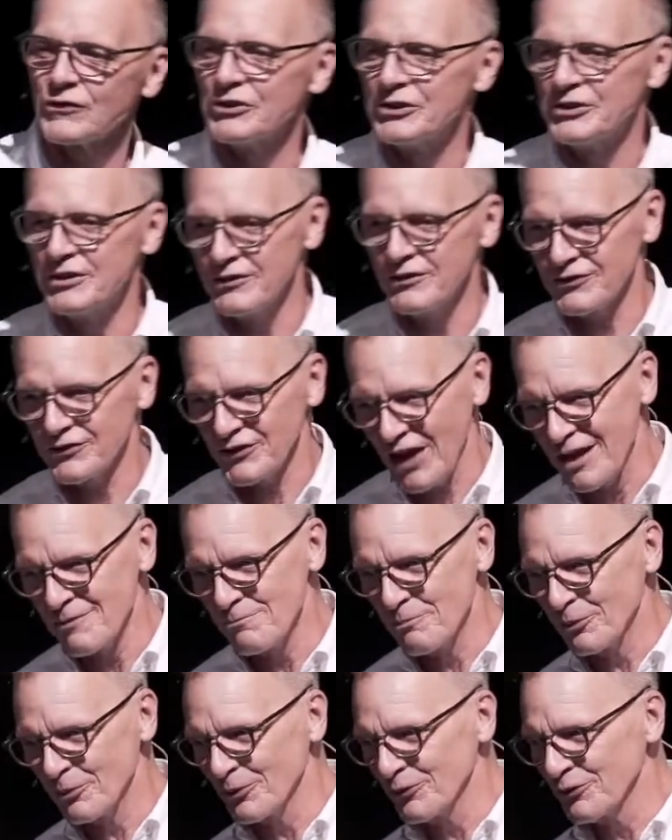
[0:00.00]

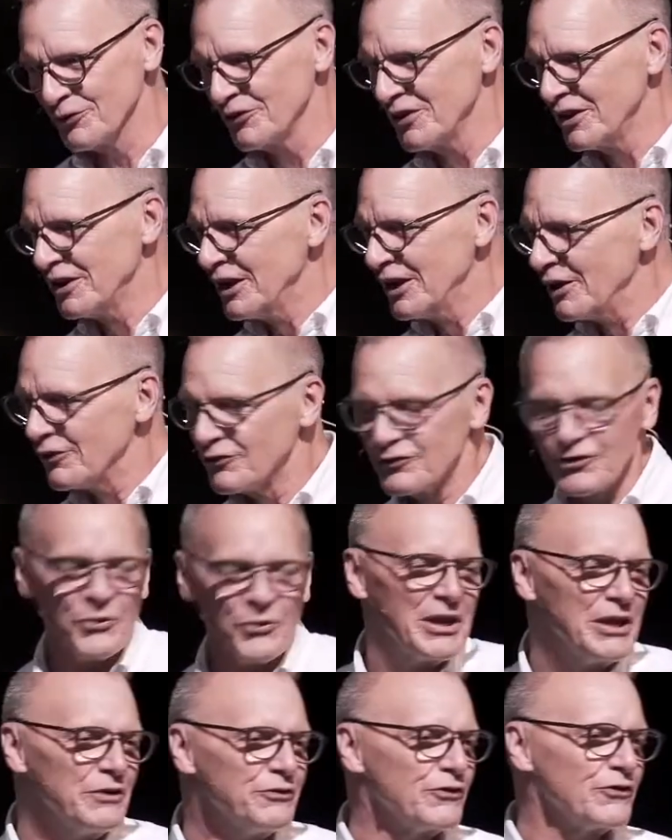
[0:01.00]
disciples. So
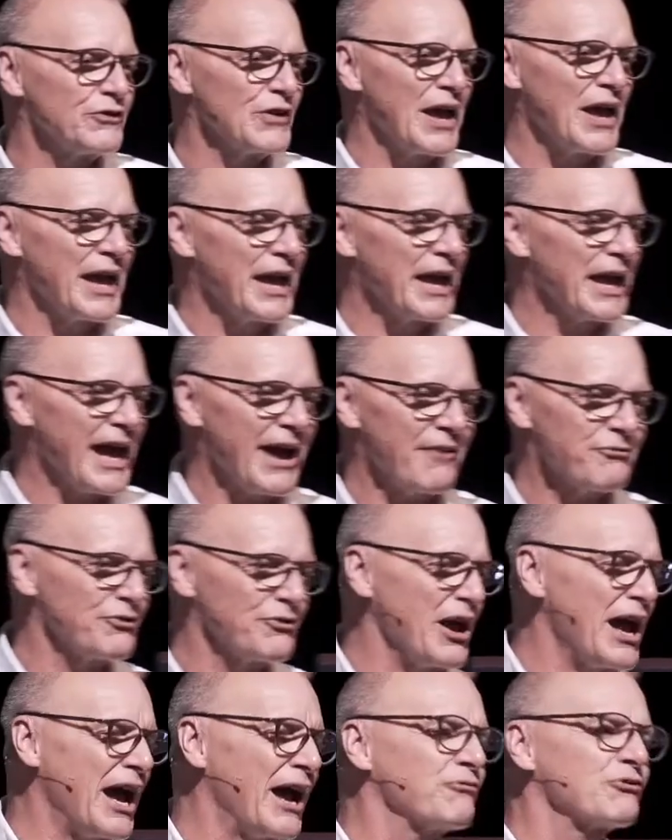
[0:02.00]
he's saying,
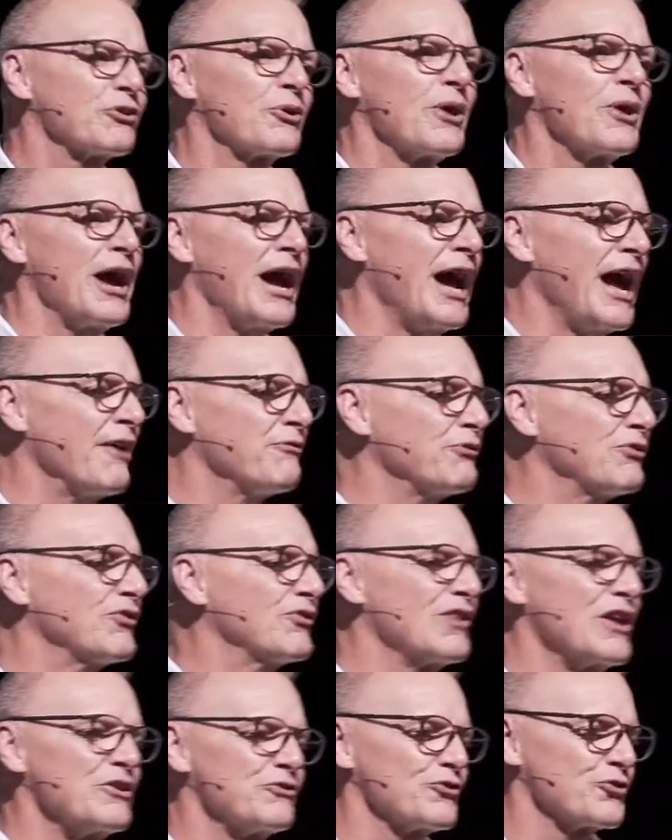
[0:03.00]
after a half
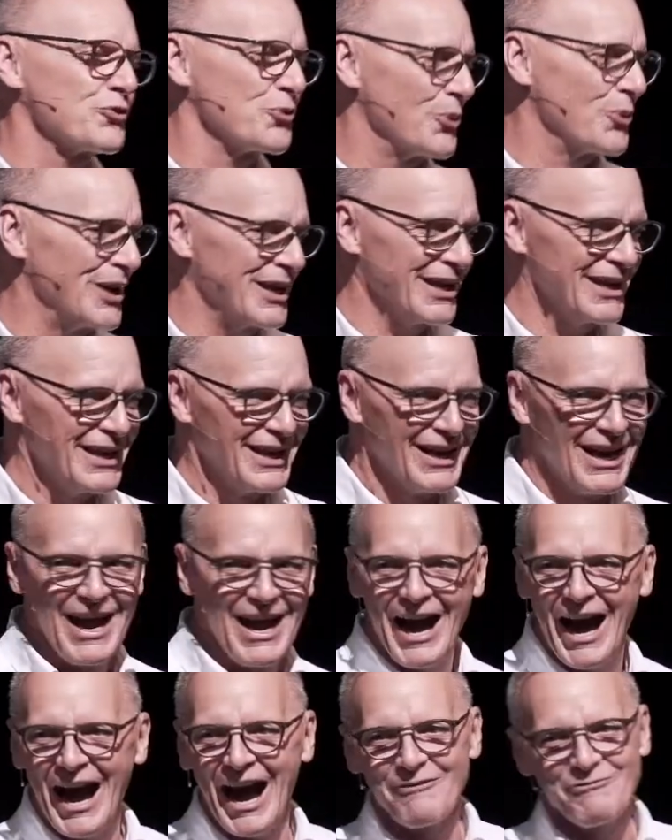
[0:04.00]
century,
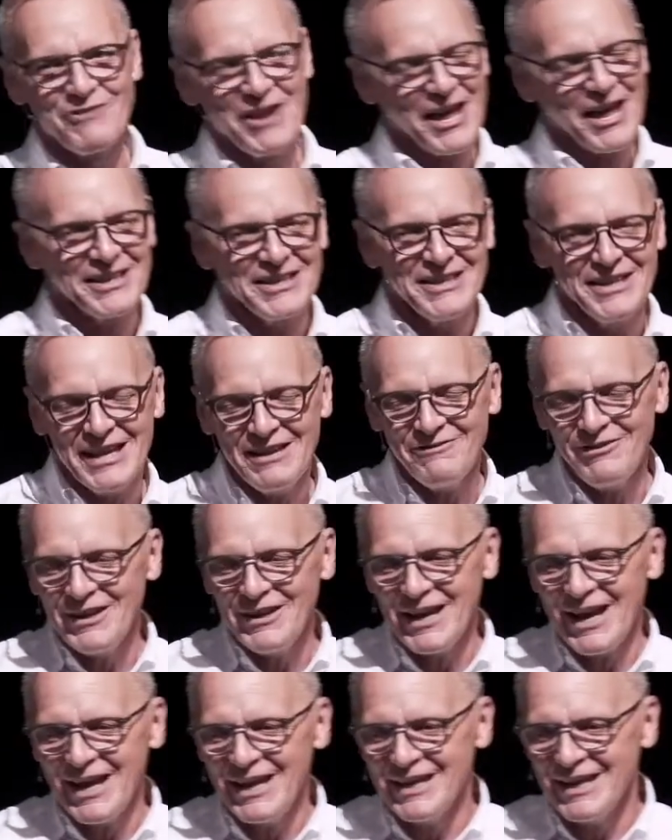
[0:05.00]
I've not
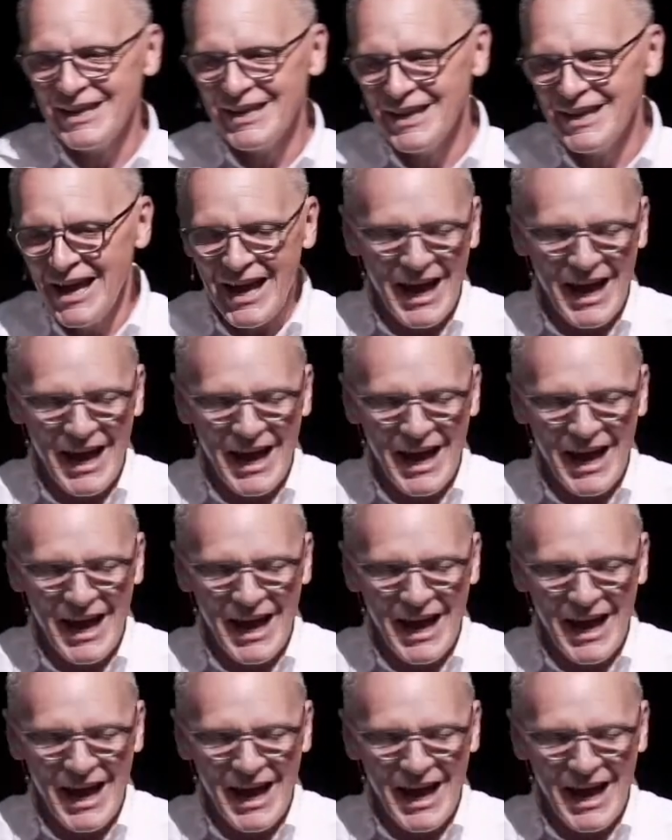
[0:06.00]
deviated,